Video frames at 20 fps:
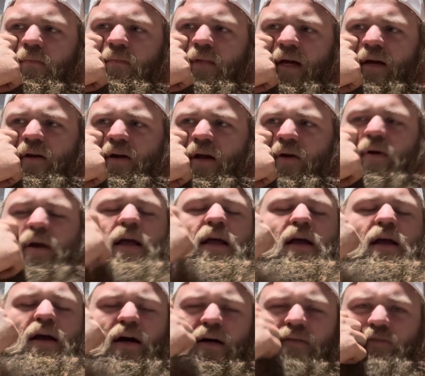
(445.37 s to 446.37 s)
I don't know.
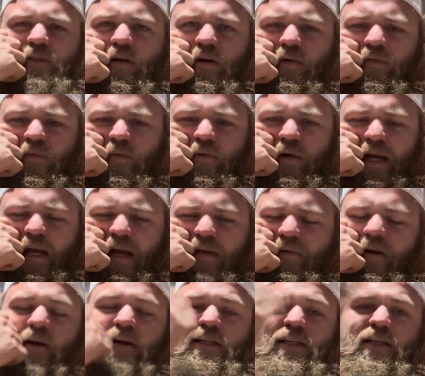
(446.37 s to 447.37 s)
I'll have to go over what I have.
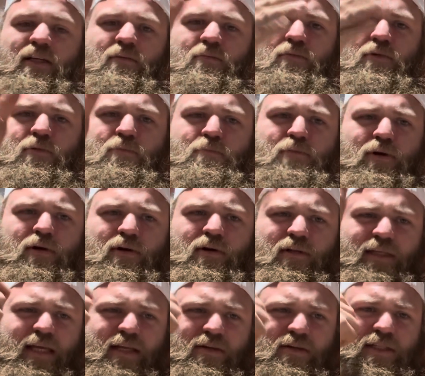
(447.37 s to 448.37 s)
I'll have to put it all
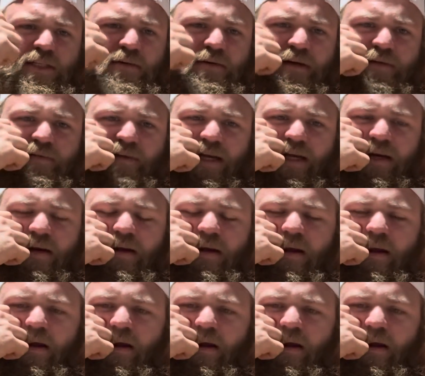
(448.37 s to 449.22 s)
together and see what I've got.